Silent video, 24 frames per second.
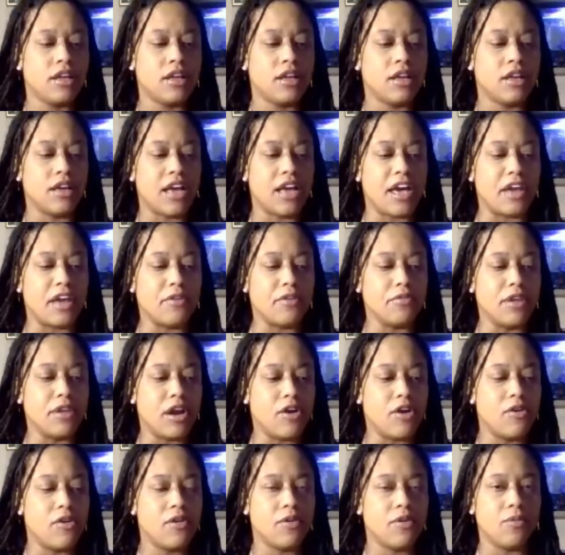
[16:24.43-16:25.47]
I don't
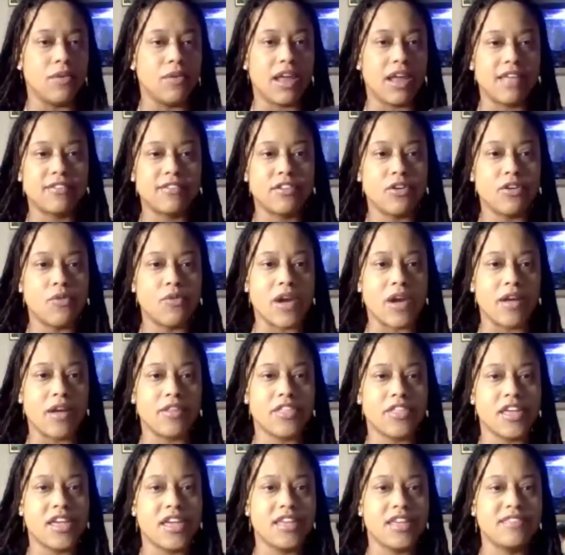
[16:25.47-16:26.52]
know. Would I still wear
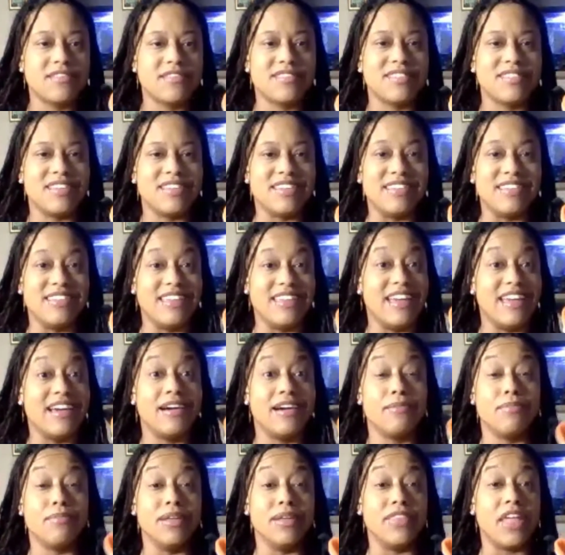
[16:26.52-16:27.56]
these?
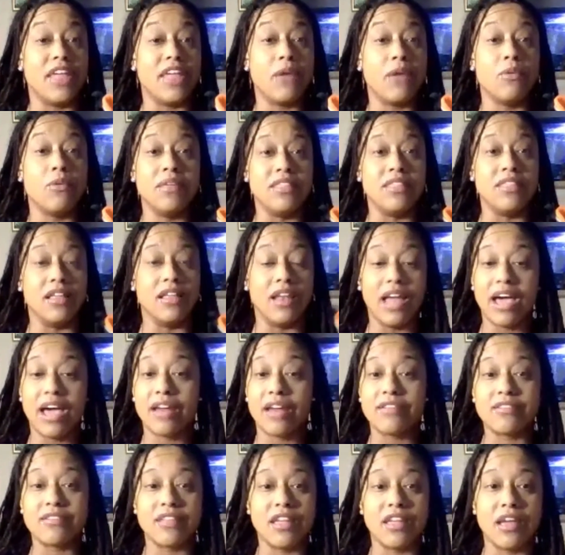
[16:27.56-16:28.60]
Yeah, but they would be the
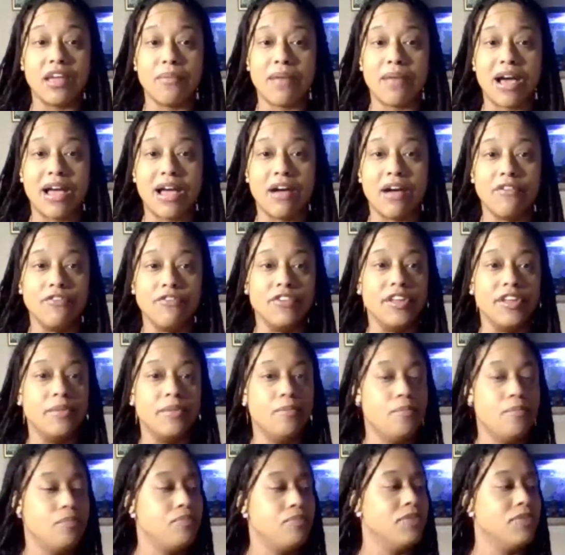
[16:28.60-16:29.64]
loudest thing in my outfit.
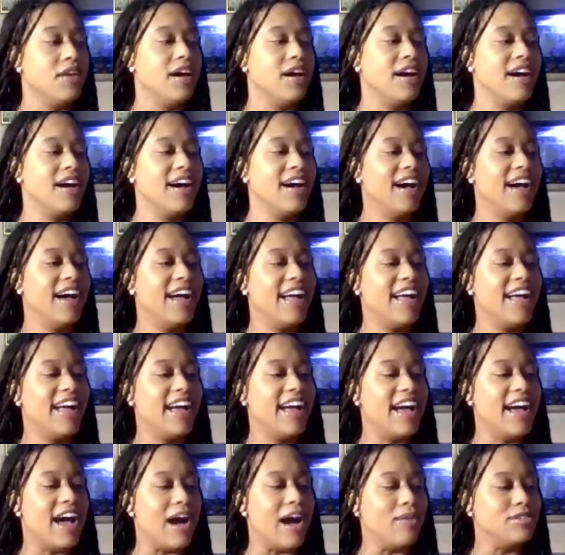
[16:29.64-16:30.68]

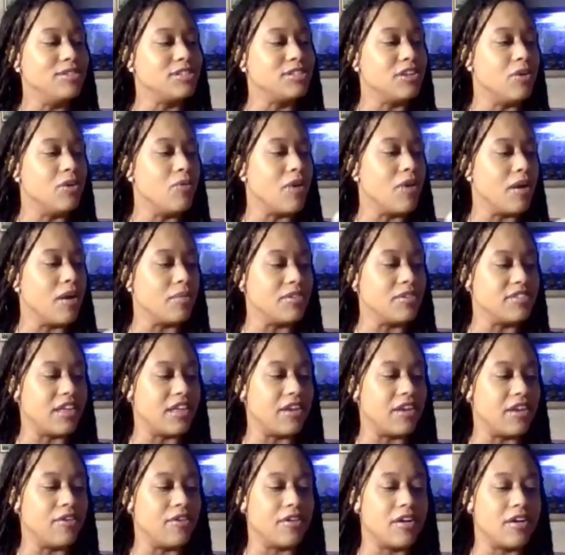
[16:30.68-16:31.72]
I would still wear them because I
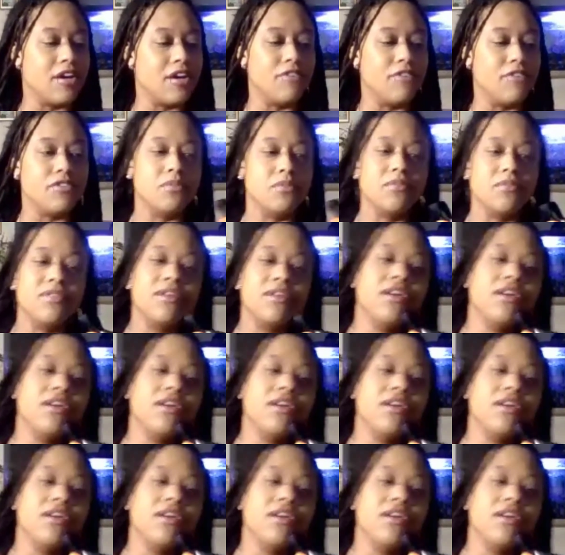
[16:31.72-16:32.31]
know they're comfortable.